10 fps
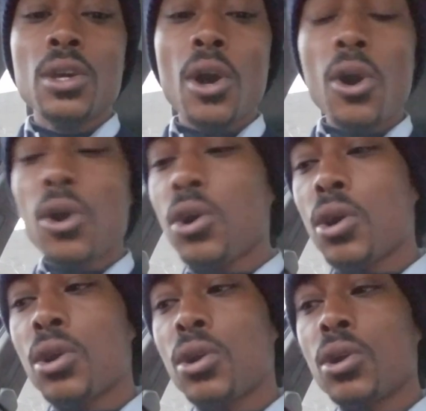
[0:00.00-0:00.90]

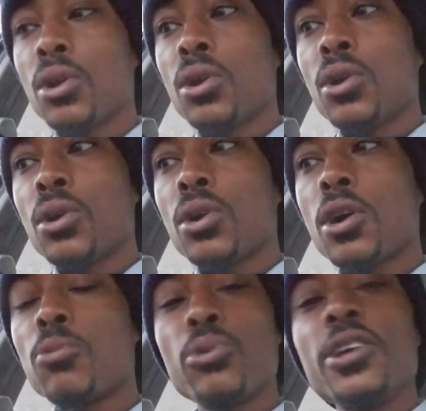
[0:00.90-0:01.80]
are
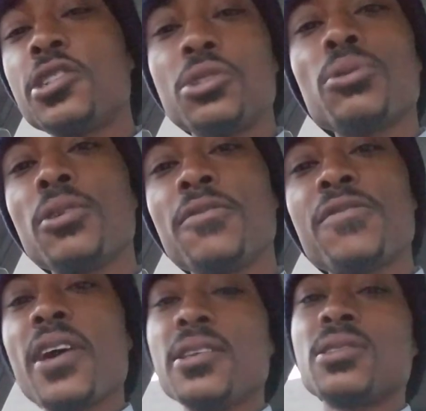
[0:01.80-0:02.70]
a reassuring
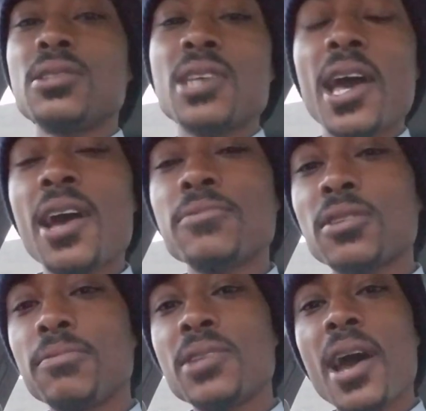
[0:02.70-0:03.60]
face in times
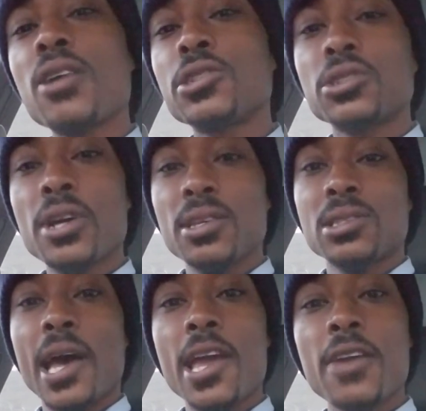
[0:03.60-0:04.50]
of dire straits.
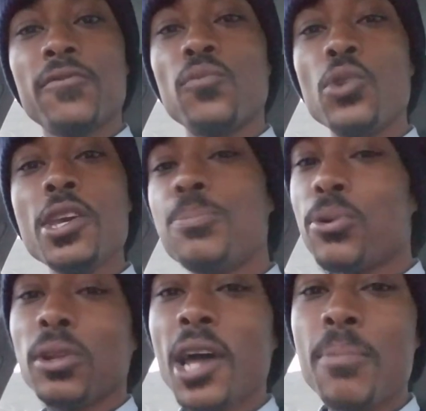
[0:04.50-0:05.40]
Like, if we
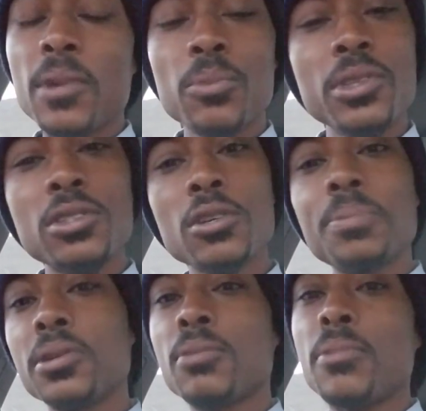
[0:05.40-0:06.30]
pull up and we still
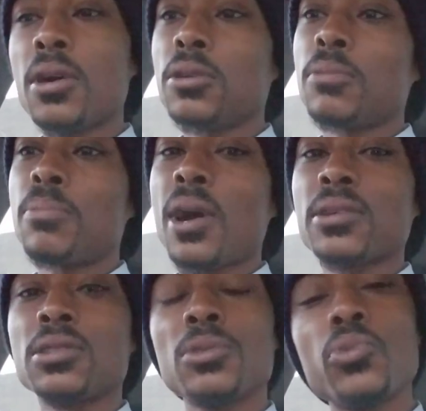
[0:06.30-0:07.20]
putting the mail in the
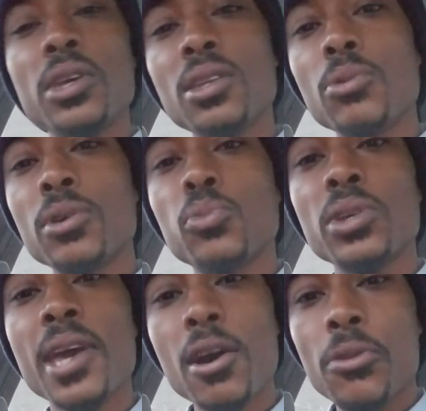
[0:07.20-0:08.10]
boxes and we
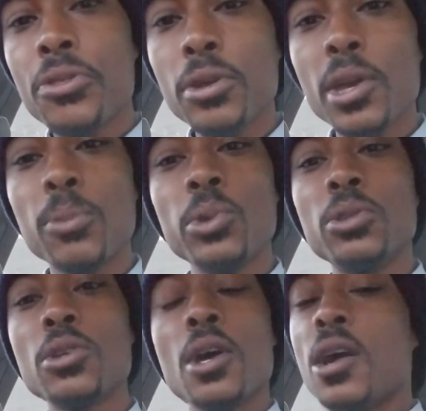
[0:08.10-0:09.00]
healthy and
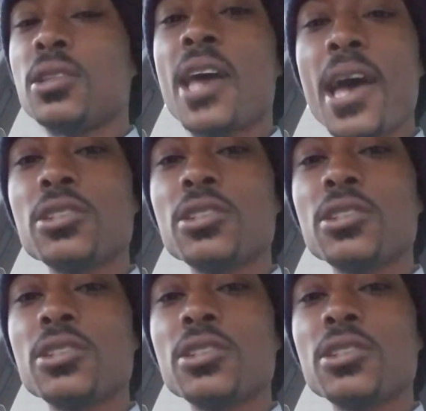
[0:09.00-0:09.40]
that